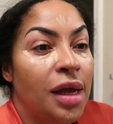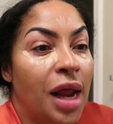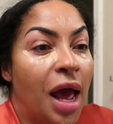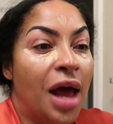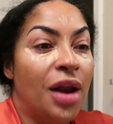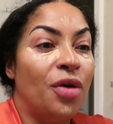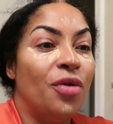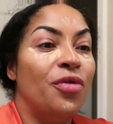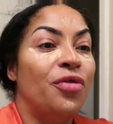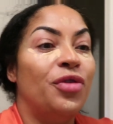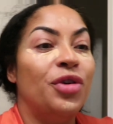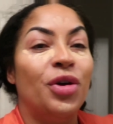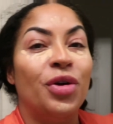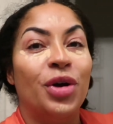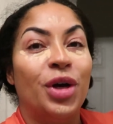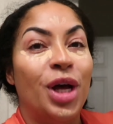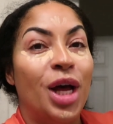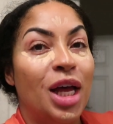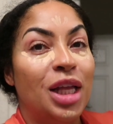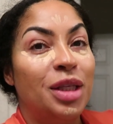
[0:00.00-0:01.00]
I don't feel
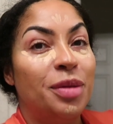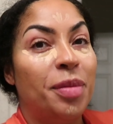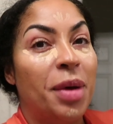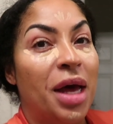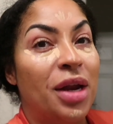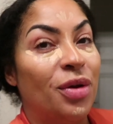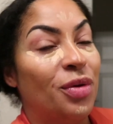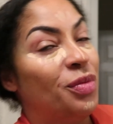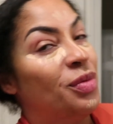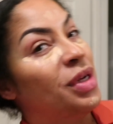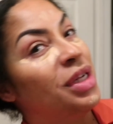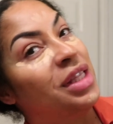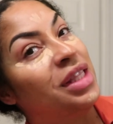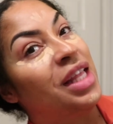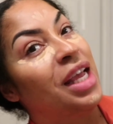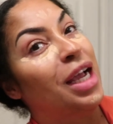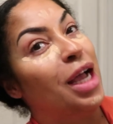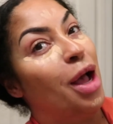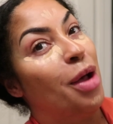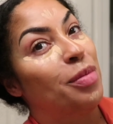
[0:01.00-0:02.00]
comfortable. I don't really
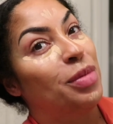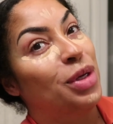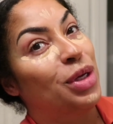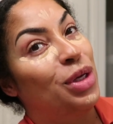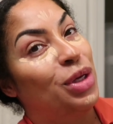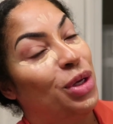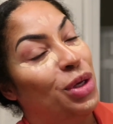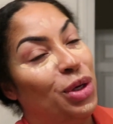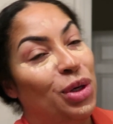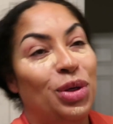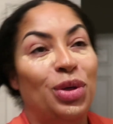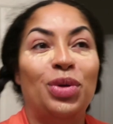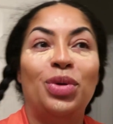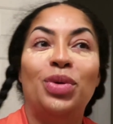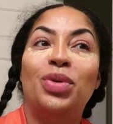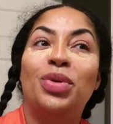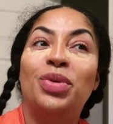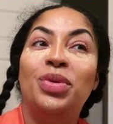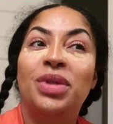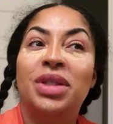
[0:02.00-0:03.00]
think I'm
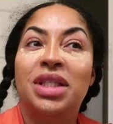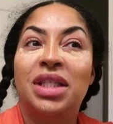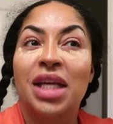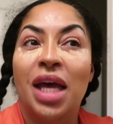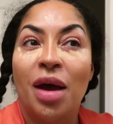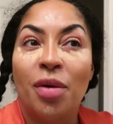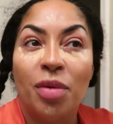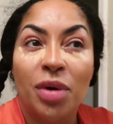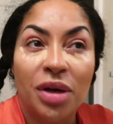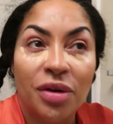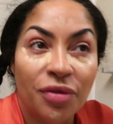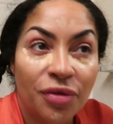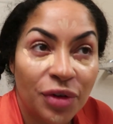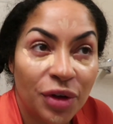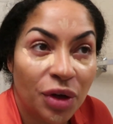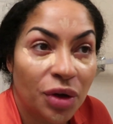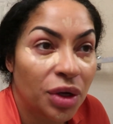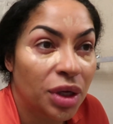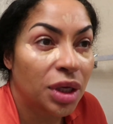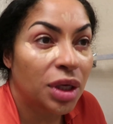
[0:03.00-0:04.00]
cute. I want to
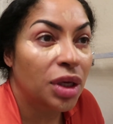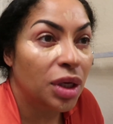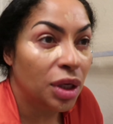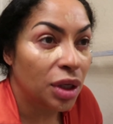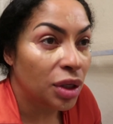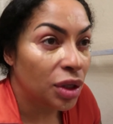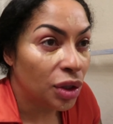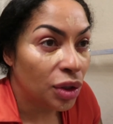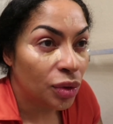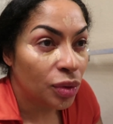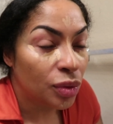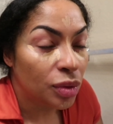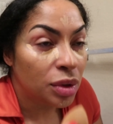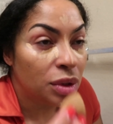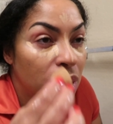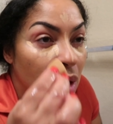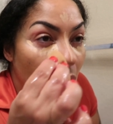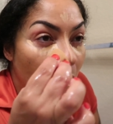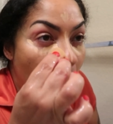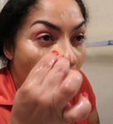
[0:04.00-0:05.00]
feel
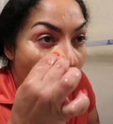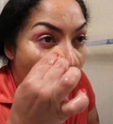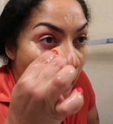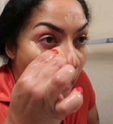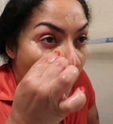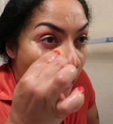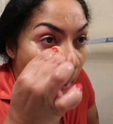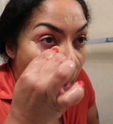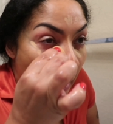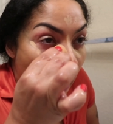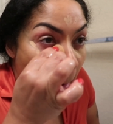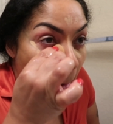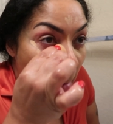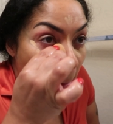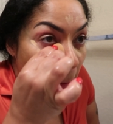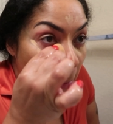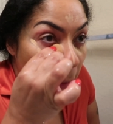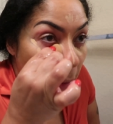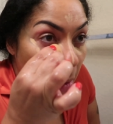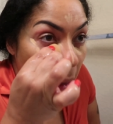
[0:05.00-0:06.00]
cute,
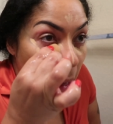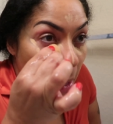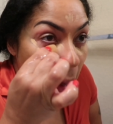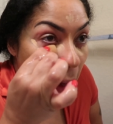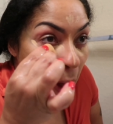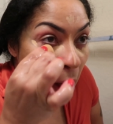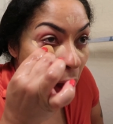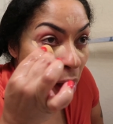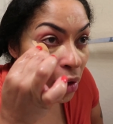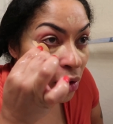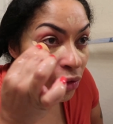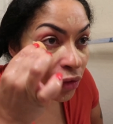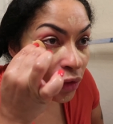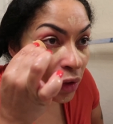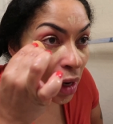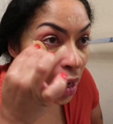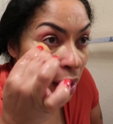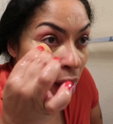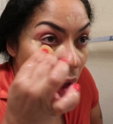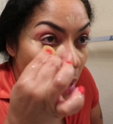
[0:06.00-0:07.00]
but I don't
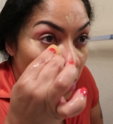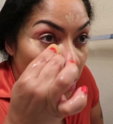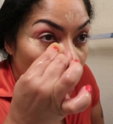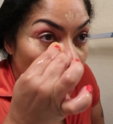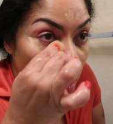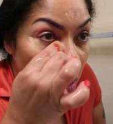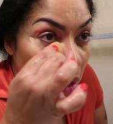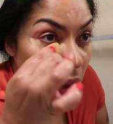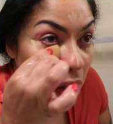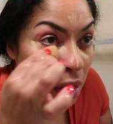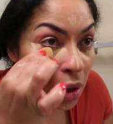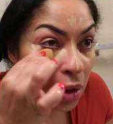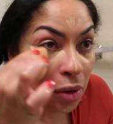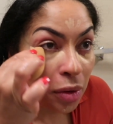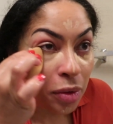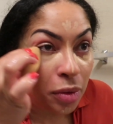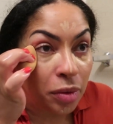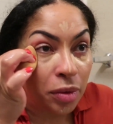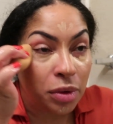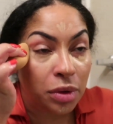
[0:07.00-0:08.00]
feel like I'm
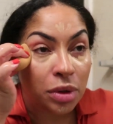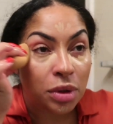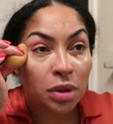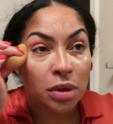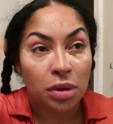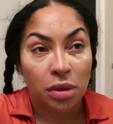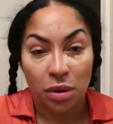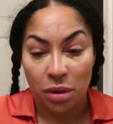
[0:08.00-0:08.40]
cute.